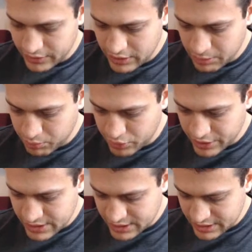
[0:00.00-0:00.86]
the
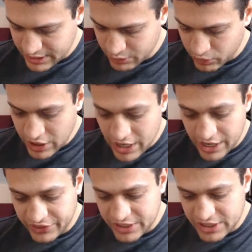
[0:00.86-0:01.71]
princess here.
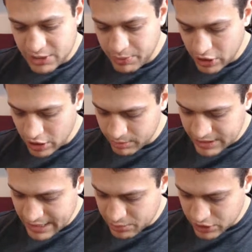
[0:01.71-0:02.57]
The spear
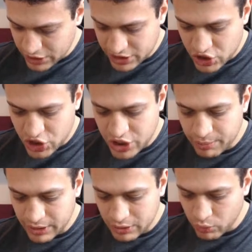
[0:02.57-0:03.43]
goblin's actually
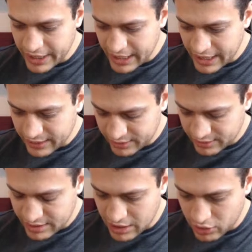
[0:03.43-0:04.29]
chipping away at the
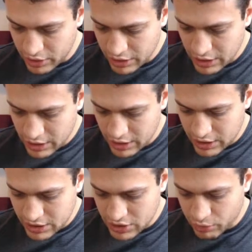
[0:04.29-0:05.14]
tower.
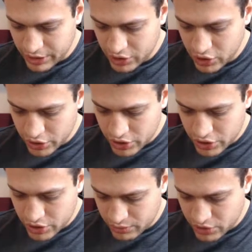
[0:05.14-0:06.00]
So we could
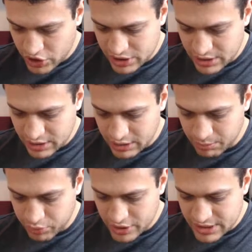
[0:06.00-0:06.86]
just
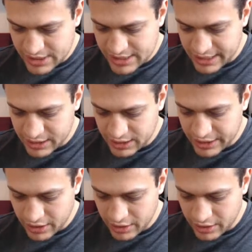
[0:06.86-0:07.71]
poison cycle
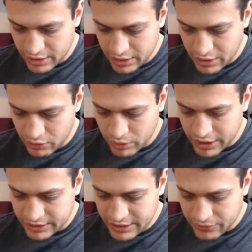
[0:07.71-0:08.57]
here. We
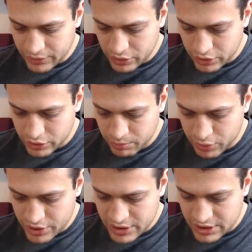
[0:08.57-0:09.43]
are definitely going to
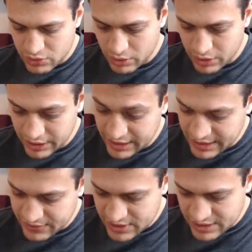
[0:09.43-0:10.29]
poison this one. He
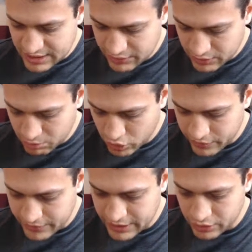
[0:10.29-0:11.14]
gives us even more
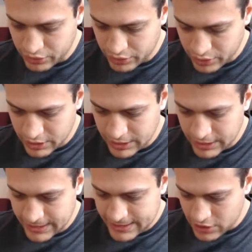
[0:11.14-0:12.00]
value.
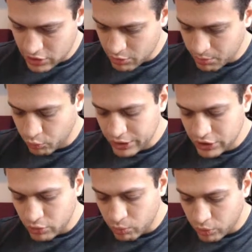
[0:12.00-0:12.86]
So we
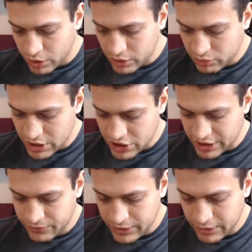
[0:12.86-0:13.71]
don't want to rush
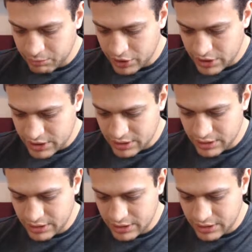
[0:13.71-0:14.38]
anything because